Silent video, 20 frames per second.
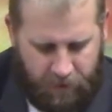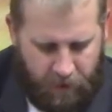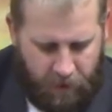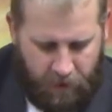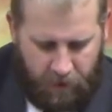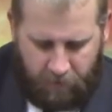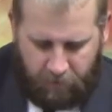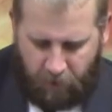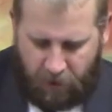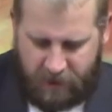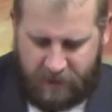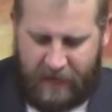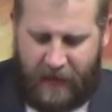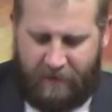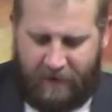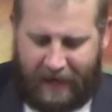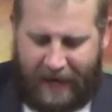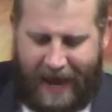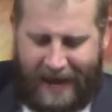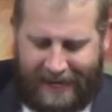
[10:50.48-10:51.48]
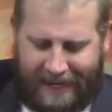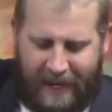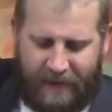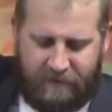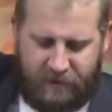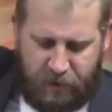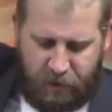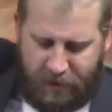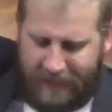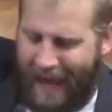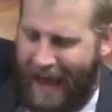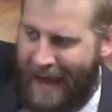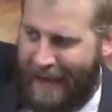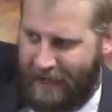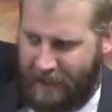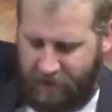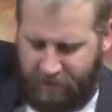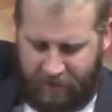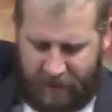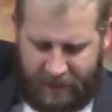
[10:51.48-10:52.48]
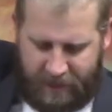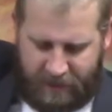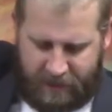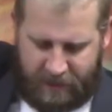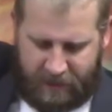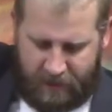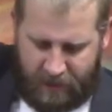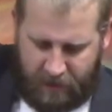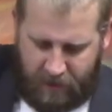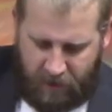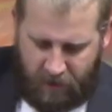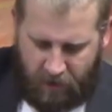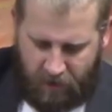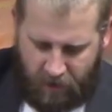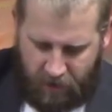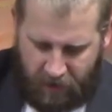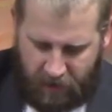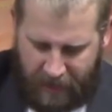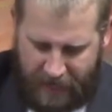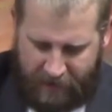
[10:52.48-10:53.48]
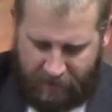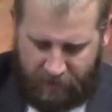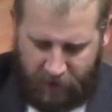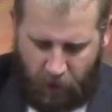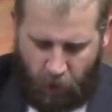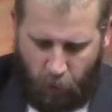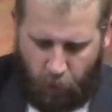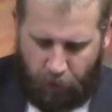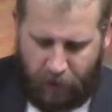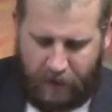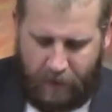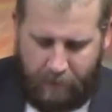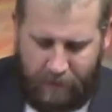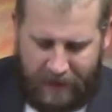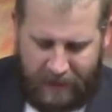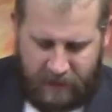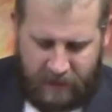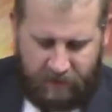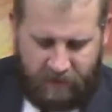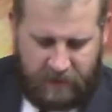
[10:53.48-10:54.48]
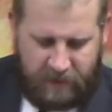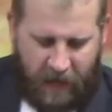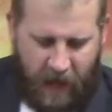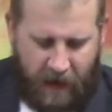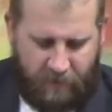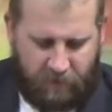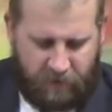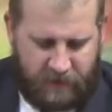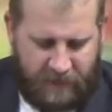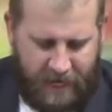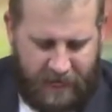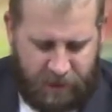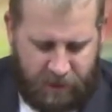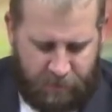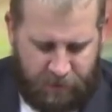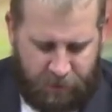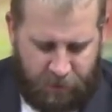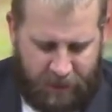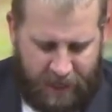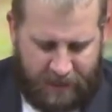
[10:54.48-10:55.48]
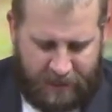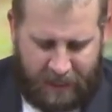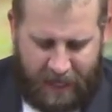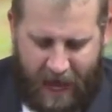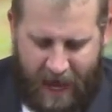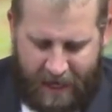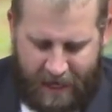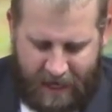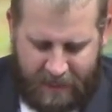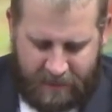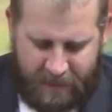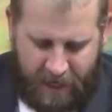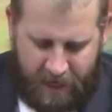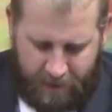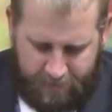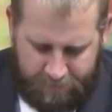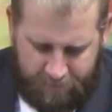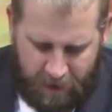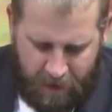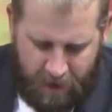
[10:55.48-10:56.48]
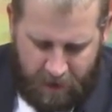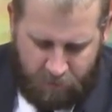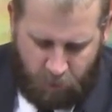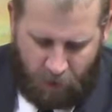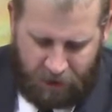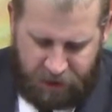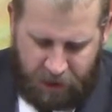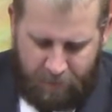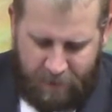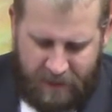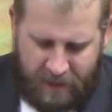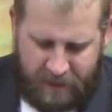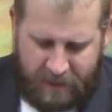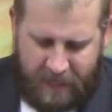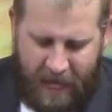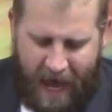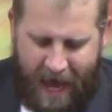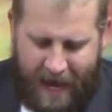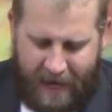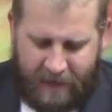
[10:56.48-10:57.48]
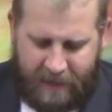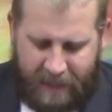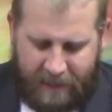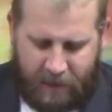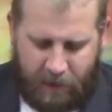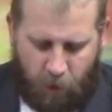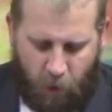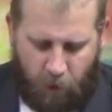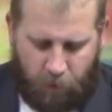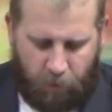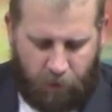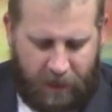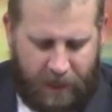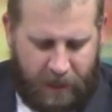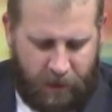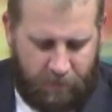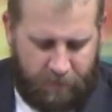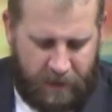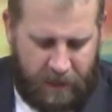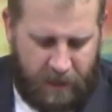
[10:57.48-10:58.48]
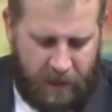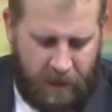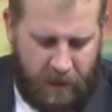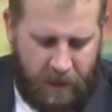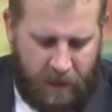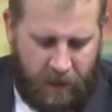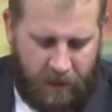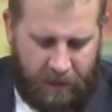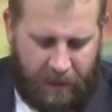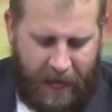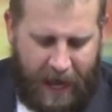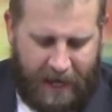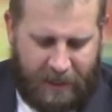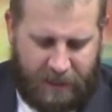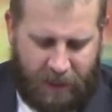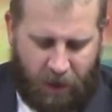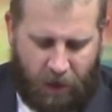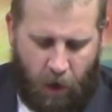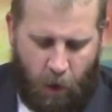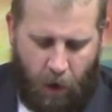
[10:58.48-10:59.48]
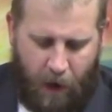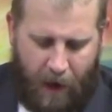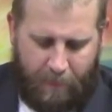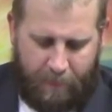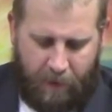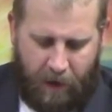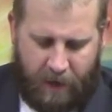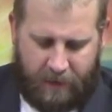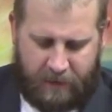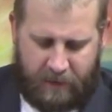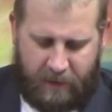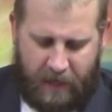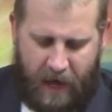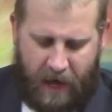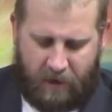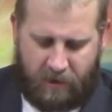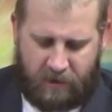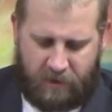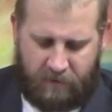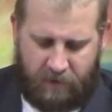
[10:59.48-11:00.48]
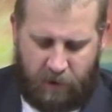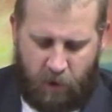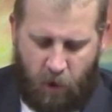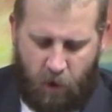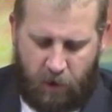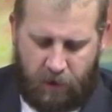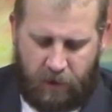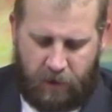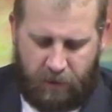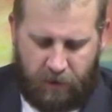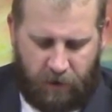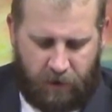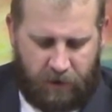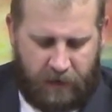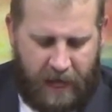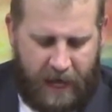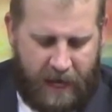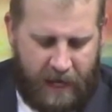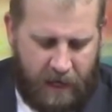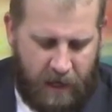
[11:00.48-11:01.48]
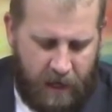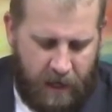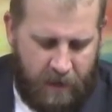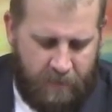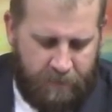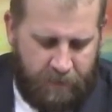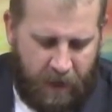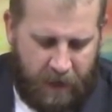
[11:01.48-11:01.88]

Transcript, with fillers: verse 7 kind of gives you the end of it, even though we're in the midst of this conversation between Hezekiah and Isaiah. What shall be the sign that the Lord will heal me, and that I shall go up unto the house of the Lord the third day? And